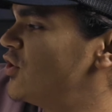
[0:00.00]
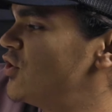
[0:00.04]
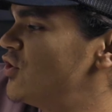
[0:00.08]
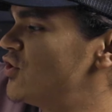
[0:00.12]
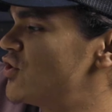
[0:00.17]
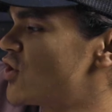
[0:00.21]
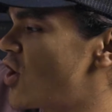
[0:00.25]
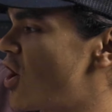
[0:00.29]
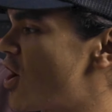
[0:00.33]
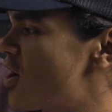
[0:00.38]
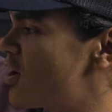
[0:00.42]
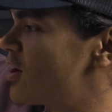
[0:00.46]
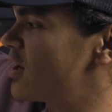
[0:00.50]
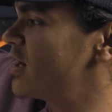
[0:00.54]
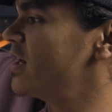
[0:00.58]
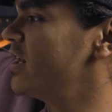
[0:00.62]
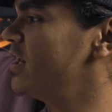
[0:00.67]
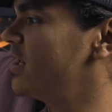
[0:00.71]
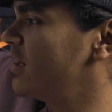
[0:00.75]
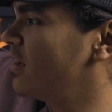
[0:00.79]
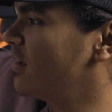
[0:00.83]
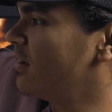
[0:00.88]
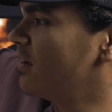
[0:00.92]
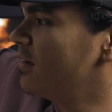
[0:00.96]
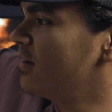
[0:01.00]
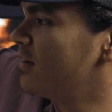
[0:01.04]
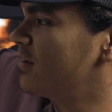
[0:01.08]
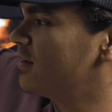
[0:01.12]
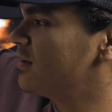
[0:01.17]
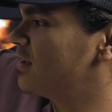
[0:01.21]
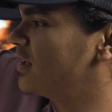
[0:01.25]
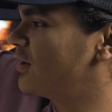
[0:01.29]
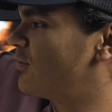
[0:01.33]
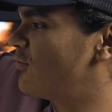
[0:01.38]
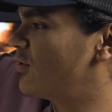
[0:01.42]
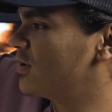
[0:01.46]
dirty?
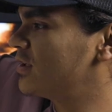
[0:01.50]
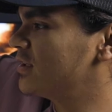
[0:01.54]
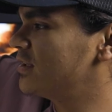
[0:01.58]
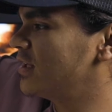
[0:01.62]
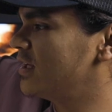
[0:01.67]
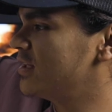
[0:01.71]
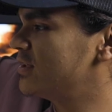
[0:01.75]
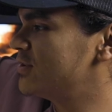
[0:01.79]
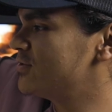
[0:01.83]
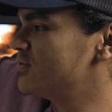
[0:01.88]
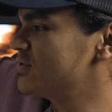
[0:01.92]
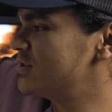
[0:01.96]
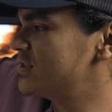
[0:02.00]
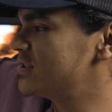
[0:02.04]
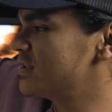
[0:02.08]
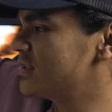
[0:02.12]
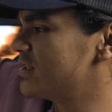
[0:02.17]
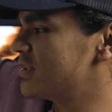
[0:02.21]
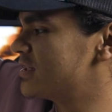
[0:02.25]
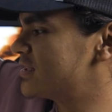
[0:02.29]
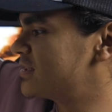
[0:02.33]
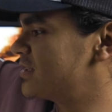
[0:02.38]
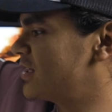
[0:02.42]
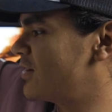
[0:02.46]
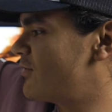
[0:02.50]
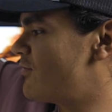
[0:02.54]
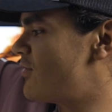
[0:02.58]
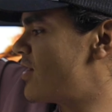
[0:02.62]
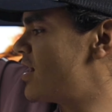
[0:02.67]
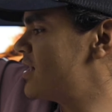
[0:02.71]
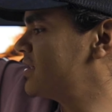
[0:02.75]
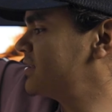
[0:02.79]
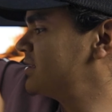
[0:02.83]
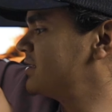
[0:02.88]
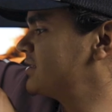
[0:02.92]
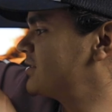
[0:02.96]
Like, what did they do to this? Like, why
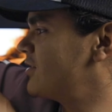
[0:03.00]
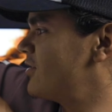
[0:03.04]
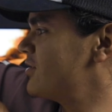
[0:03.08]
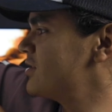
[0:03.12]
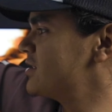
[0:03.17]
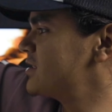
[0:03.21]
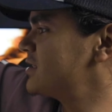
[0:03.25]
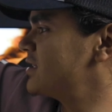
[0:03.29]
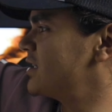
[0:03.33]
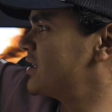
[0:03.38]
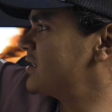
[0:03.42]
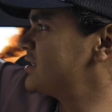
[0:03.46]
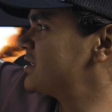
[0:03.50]
is this all this like